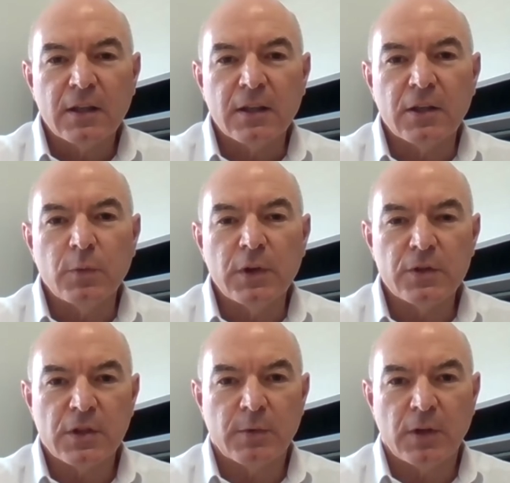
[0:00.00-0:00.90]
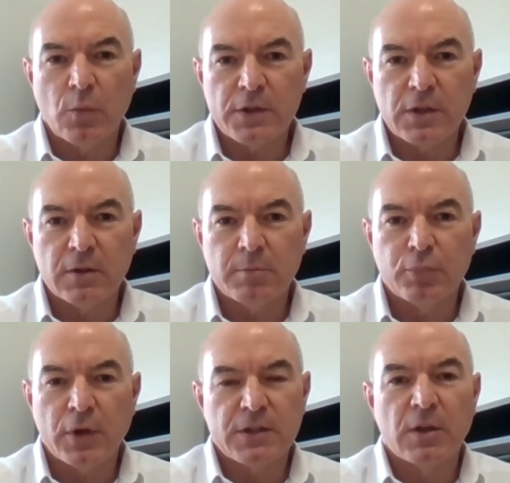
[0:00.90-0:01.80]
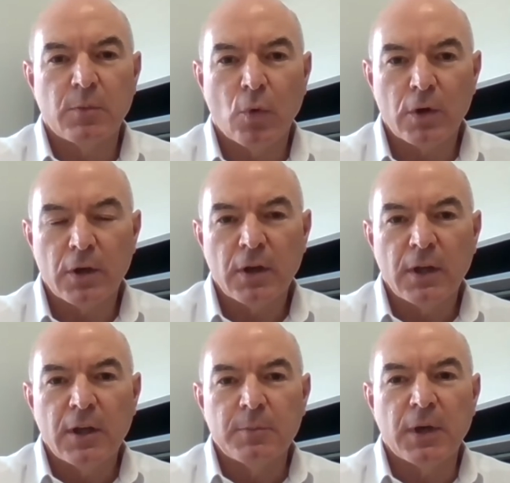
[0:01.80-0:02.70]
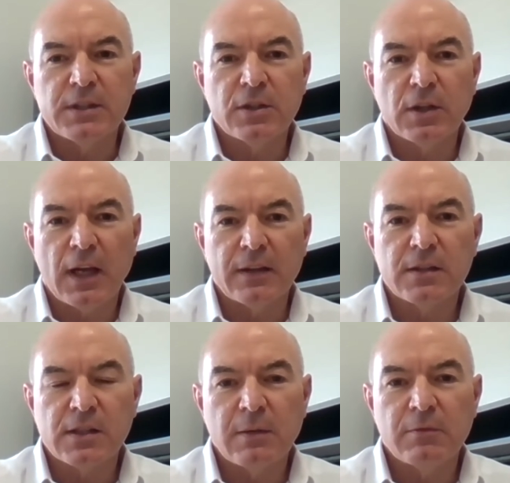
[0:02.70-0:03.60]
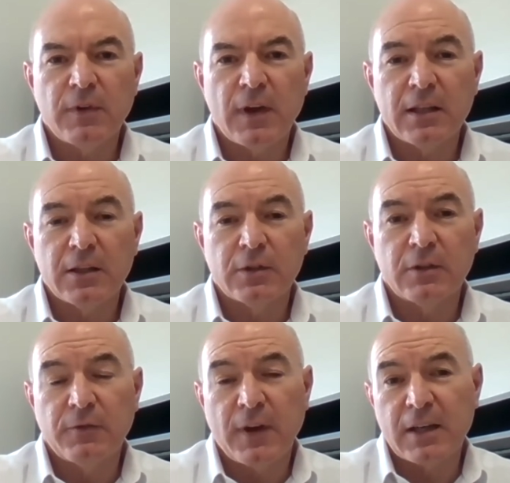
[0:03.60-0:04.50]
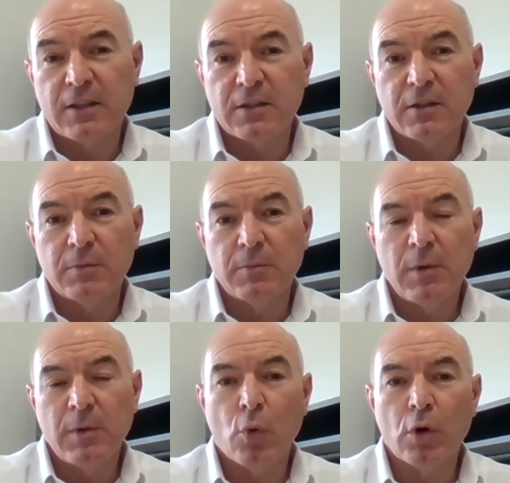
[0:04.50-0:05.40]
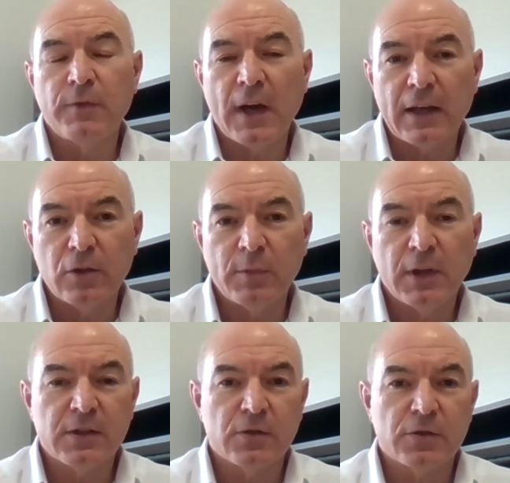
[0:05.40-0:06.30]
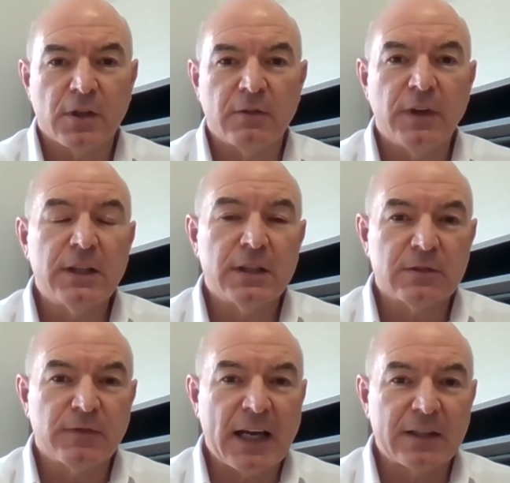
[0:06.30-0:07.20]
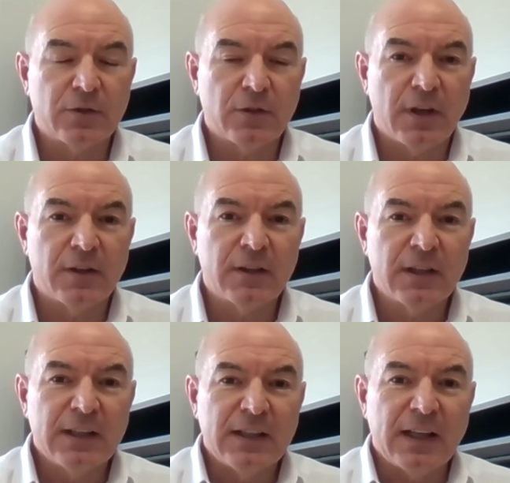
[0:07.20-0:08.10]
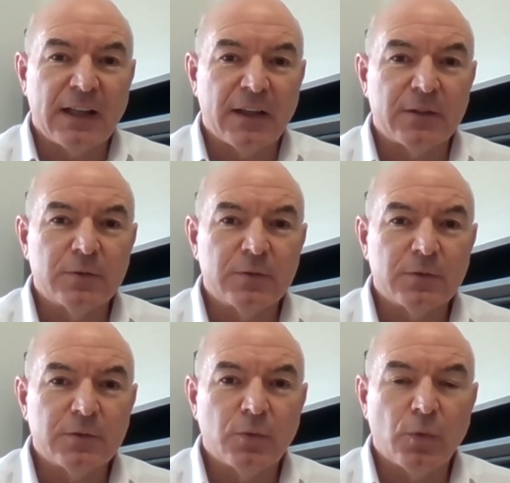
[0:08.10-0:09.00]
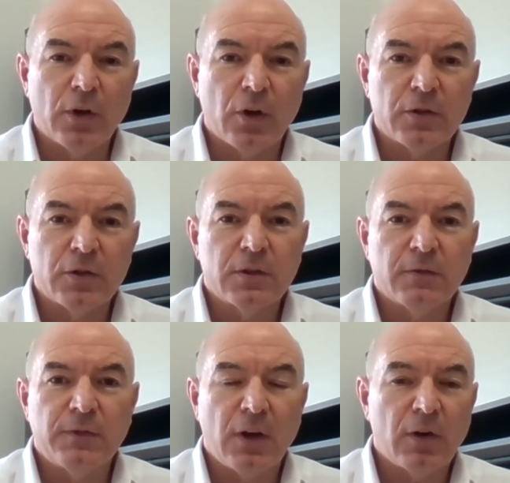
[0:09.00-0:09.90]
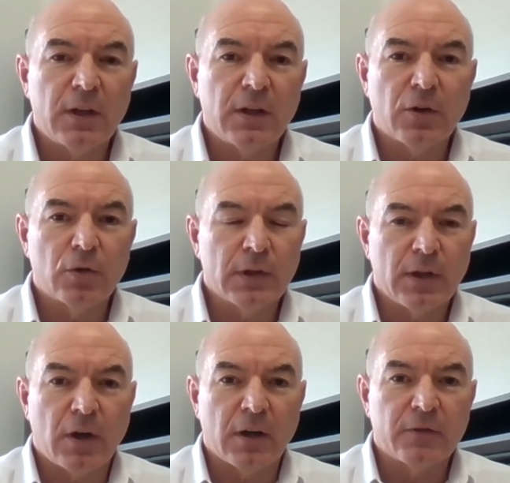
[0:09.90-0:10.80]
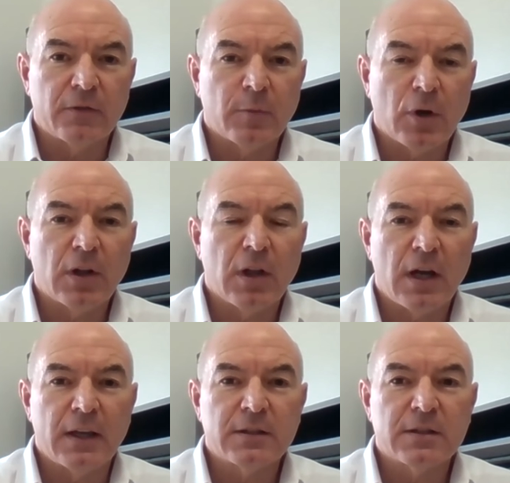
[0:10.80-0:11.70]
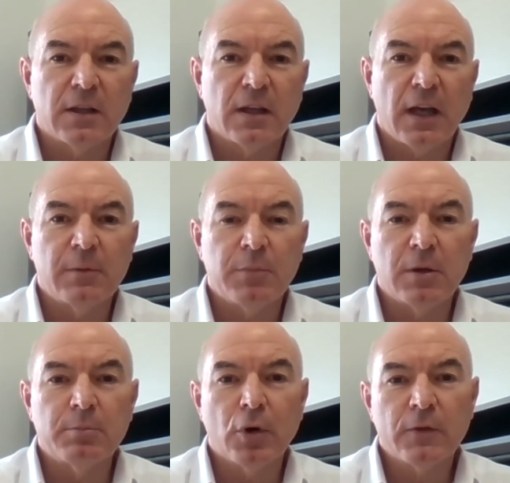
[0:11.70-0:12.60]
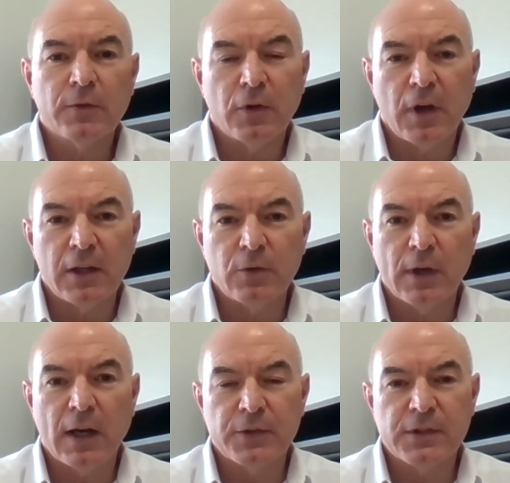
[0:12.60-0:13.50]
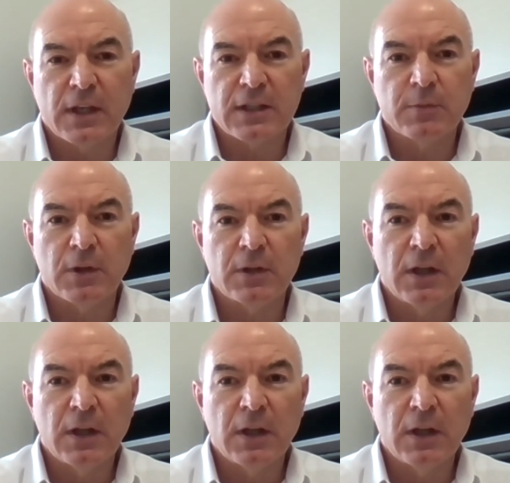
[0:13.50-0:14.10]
could we do something that wasn't bricks and mortar, but still had the same value? And in fact, maybe more value because there's a convenience factor there. And then we heard very early on from our clients that had been booked for their annual health assessment,